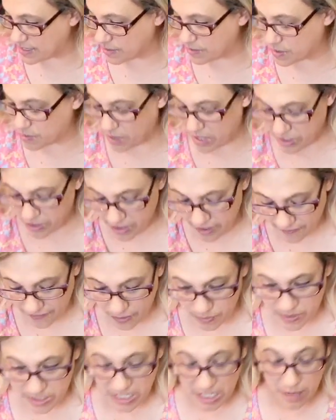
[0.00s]
I was wondering if
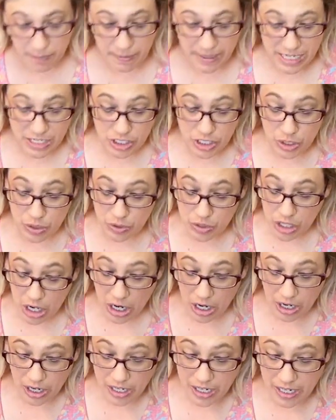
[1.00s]
it was going to be too
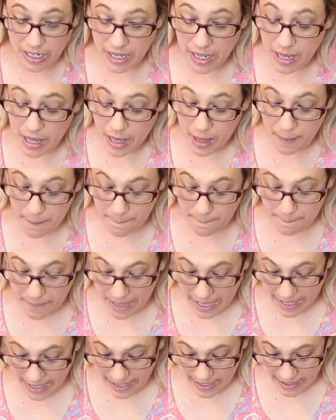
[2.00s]
dark,
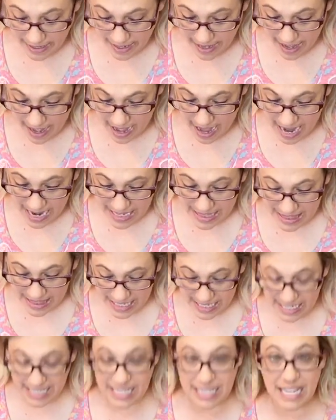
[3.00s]
but I
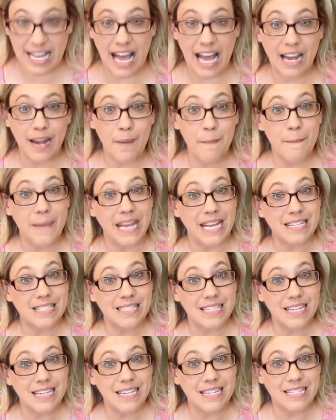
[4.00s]
think it kind of makes
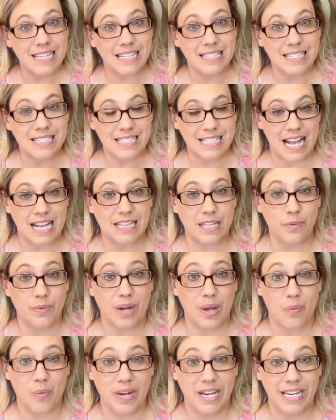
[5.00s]
it does exactly what
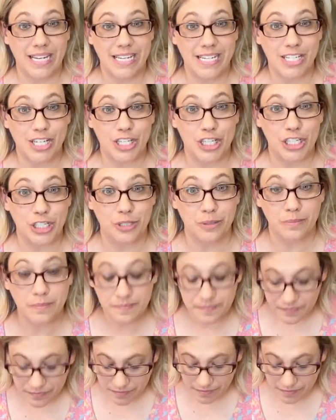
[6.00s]
I wanted it to do.